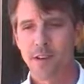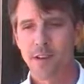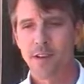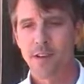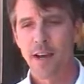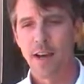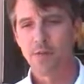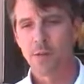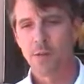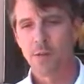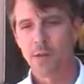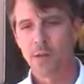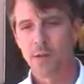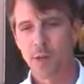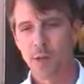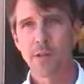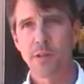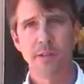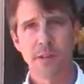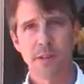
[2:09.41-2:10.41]
After
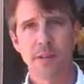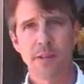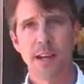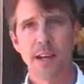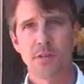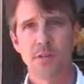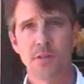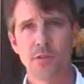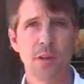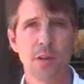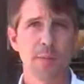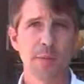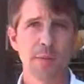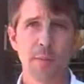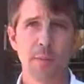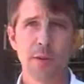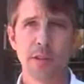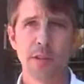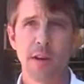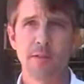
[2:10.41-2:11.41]
the attacks of
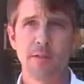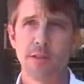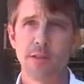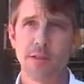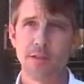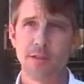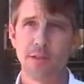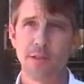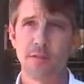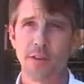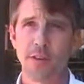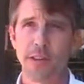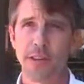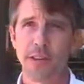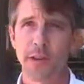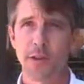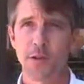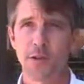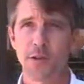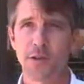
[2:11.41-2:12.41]
September 11th, I took a
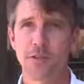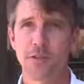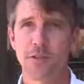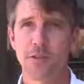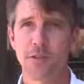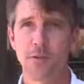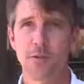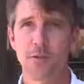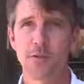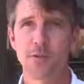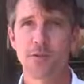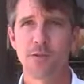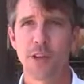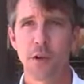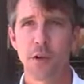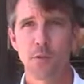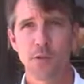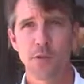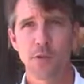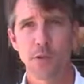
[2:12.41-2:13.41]
vacation to the
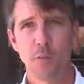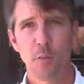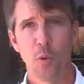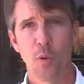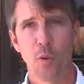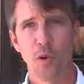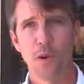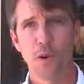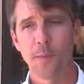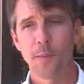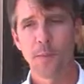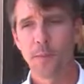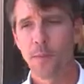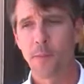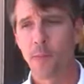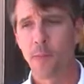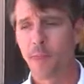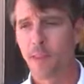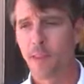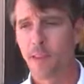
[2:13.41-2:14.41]
Arizona border.
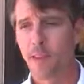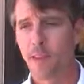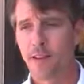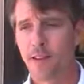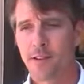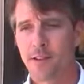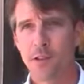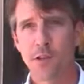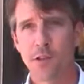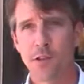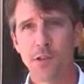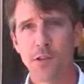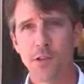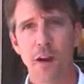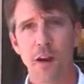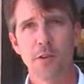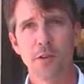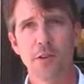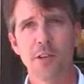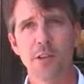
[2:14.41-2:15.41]

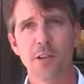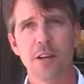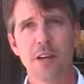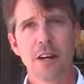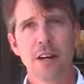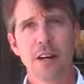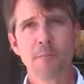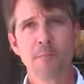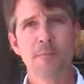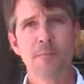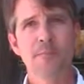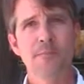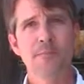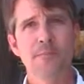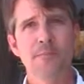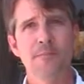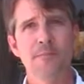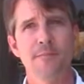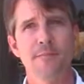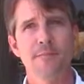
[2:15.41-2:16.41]
Discovered
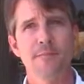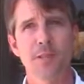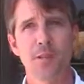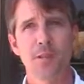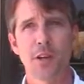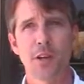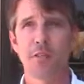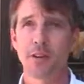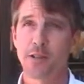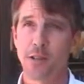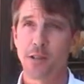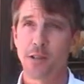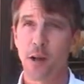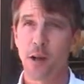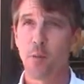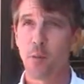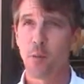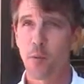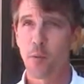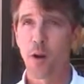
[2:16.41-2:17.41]
a
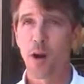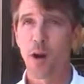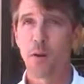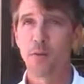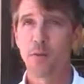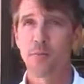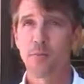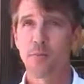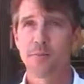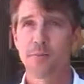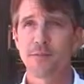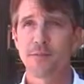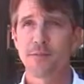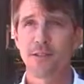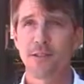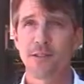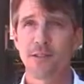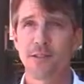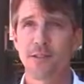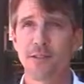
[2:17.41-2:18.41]
terrible problem,
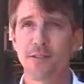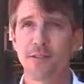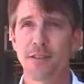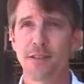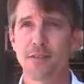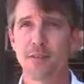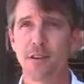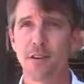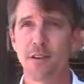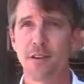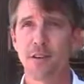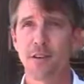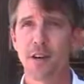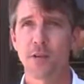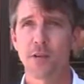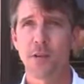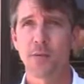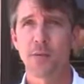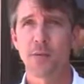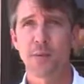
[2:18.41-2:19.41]
that our
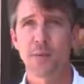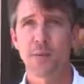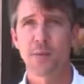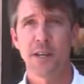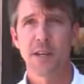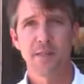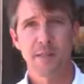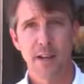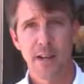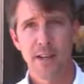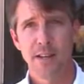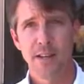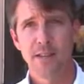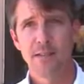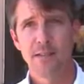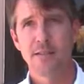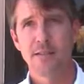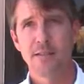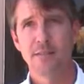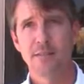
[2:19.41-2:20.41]
country was being invaded
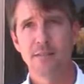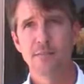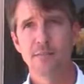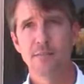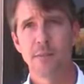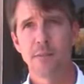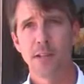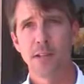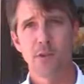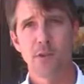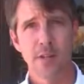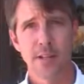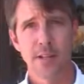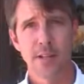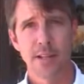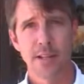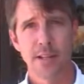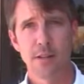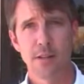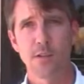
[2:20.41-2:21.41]
by drug
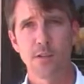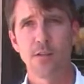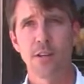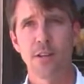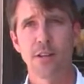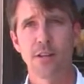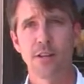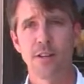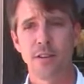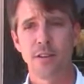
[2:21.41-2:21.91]
dealers and